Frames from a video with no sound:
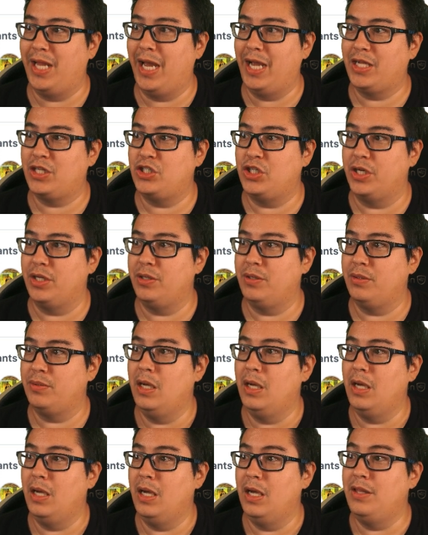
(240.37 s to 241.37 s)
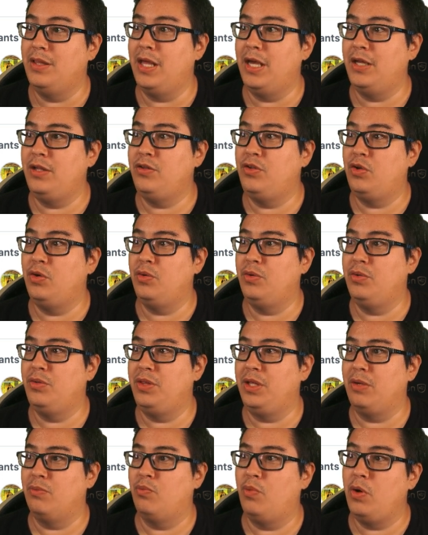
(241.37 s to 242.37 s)
action. And then to
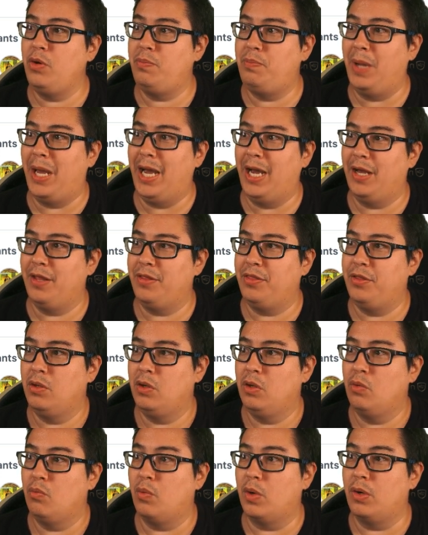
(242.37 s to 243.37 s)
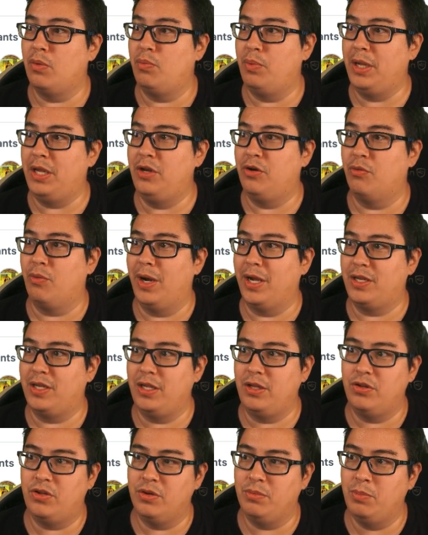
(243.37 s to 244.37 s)
the root path, we're
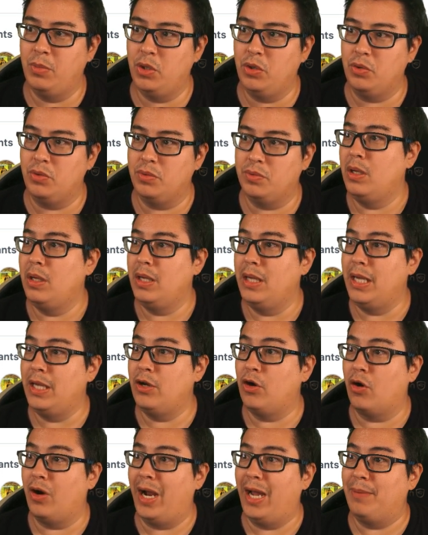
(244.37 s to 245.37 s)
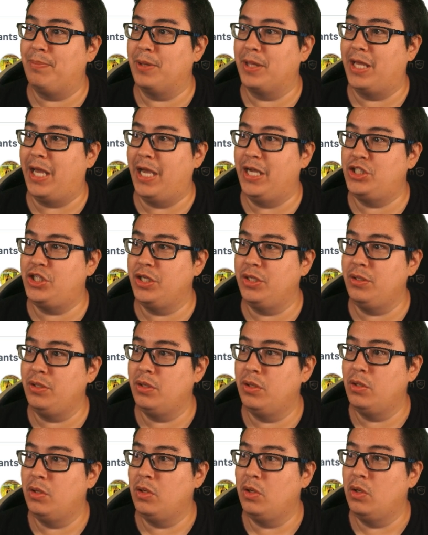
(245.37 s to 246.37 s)
redirecting to move. In our application,
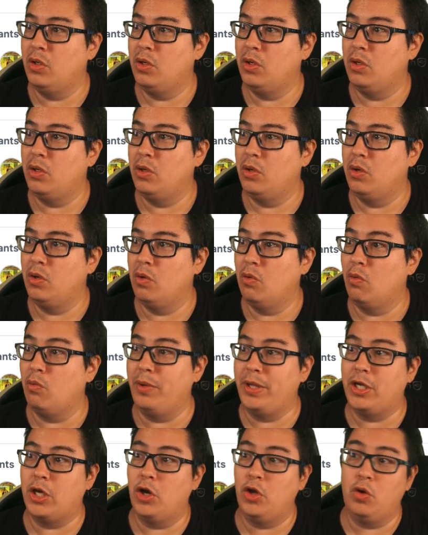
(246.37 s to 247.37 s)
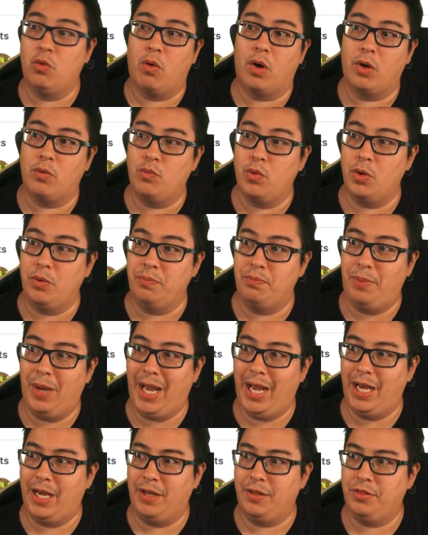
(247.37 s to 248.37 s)
when we go to our root
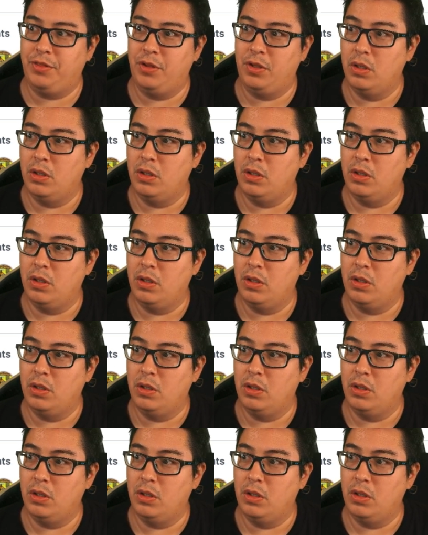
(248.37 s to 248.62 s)
path,